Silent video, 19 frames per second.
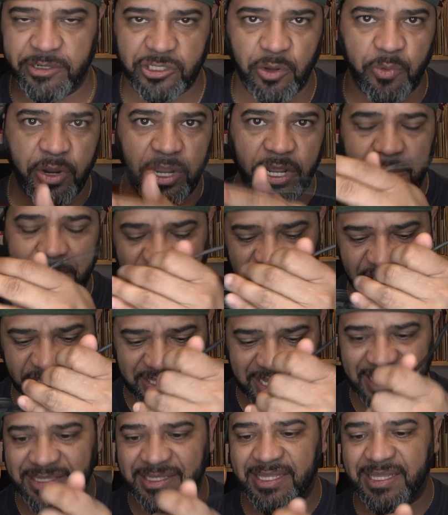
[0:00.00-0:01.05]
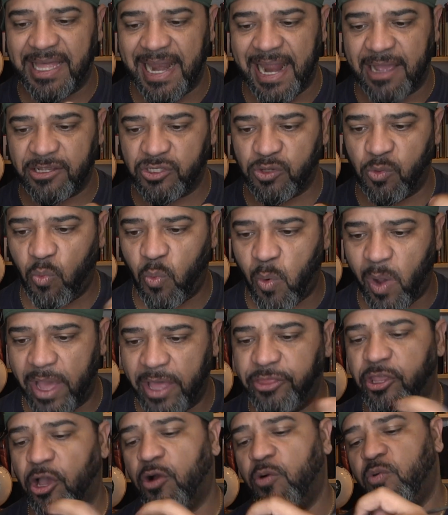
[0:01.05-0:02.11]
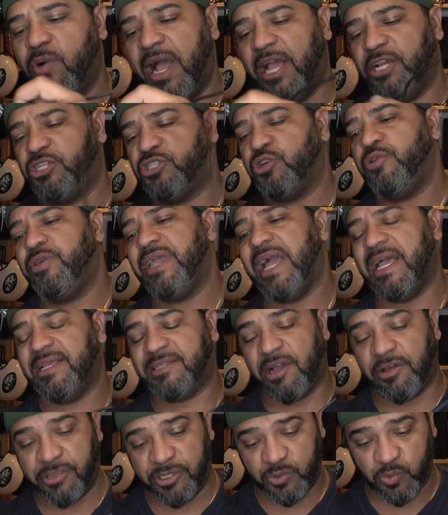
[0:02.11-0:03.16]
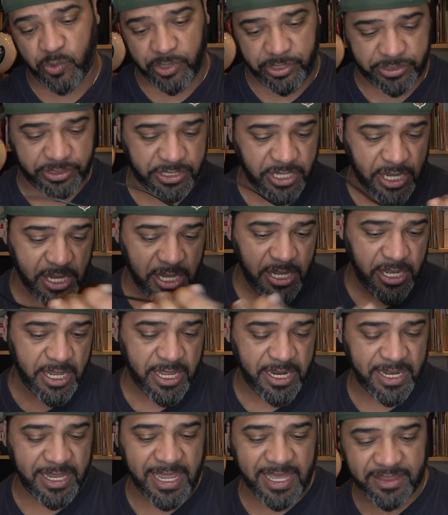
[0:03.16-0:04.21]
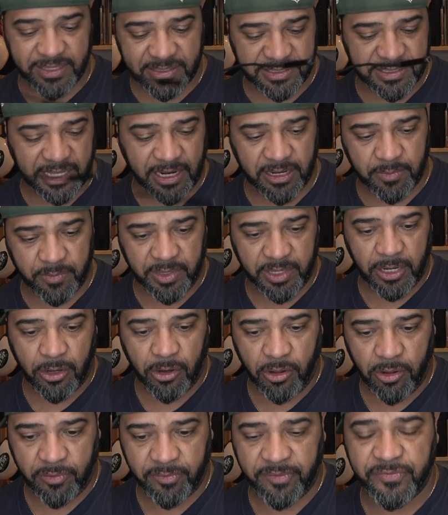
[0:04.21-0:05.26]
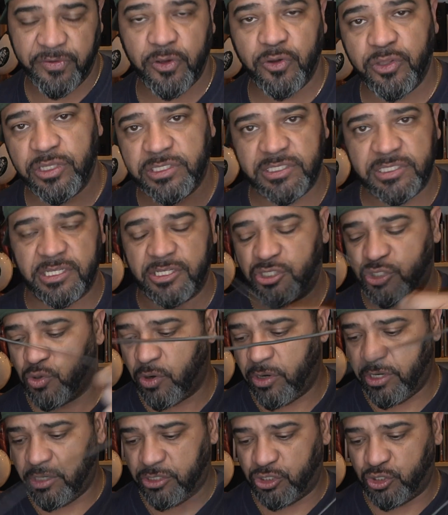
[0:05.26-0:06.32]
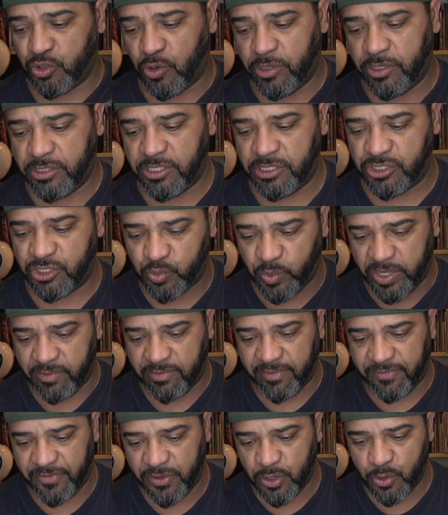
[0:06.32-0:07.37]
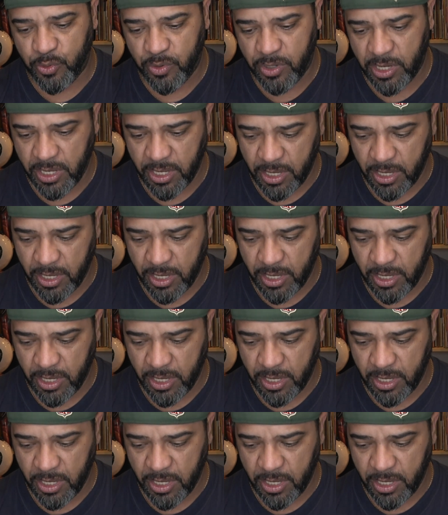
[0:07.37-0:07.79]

So we're going to be testing that out. So why don't I show you guys how this works? And again, this is not going to be a long review. This is a short, short and sweet review.